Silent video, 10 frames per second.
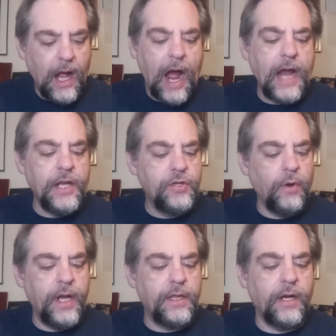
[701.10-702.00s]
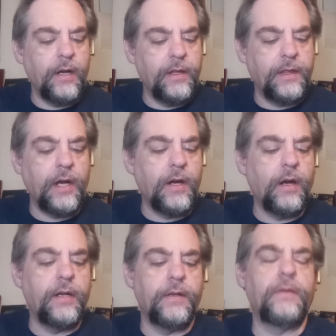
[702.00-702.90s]
I enjoyed
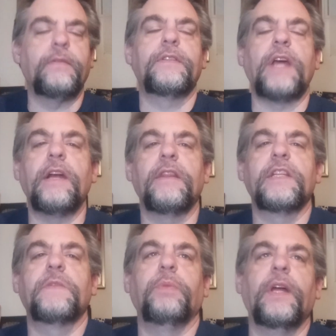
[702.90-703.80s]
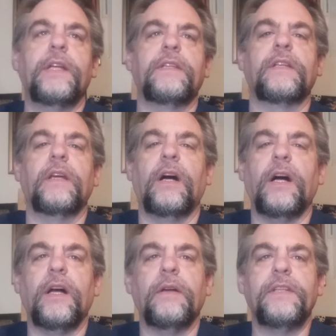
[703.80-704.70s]
their side of the split.
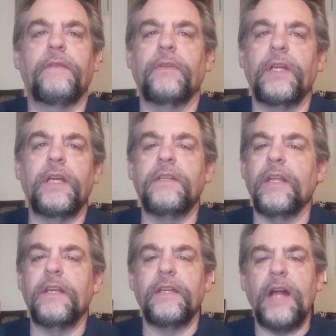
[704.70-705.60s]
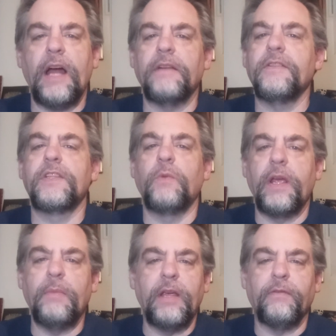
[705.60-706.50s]
Definitely, they did not
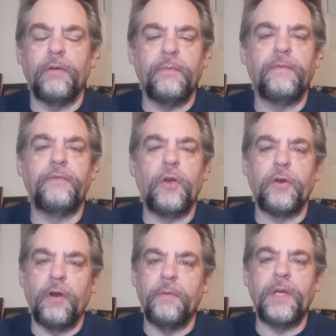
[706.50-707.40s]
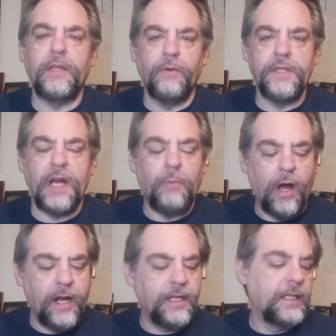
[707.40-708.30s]
sway me from Fjordgård being the reason I
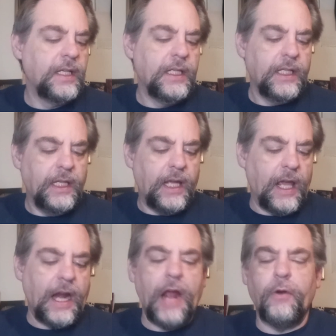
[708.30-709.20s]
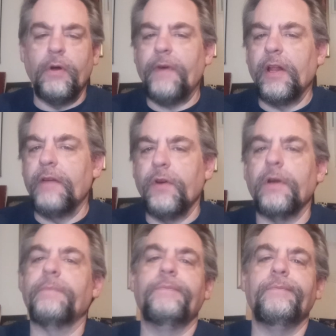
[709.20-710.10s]
bought it. And I don't know if I'll
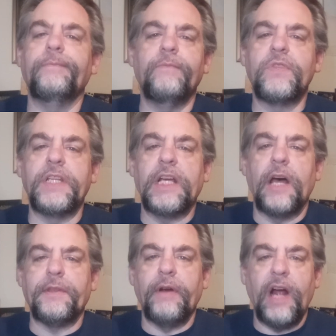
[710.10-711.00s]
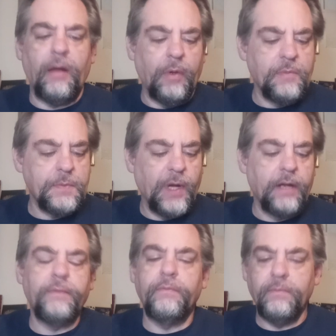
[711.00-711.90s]
ever seek out their albums,
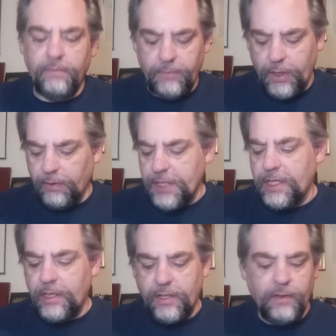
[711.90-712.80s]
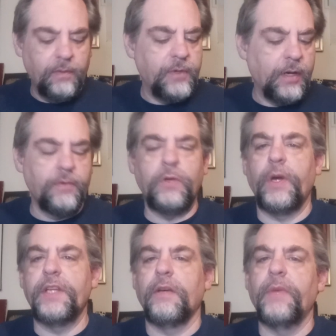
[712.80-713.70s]
but listening to
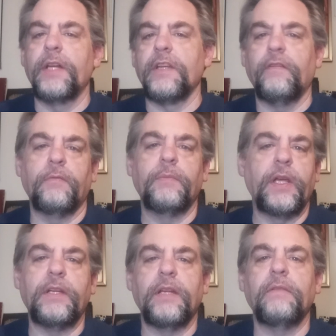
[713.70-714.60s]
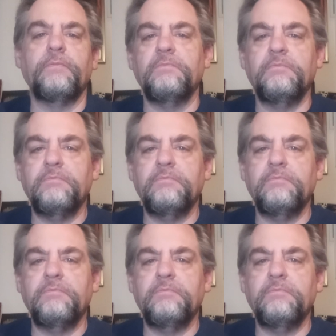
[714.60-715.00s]
20 some minutes of them, it didn't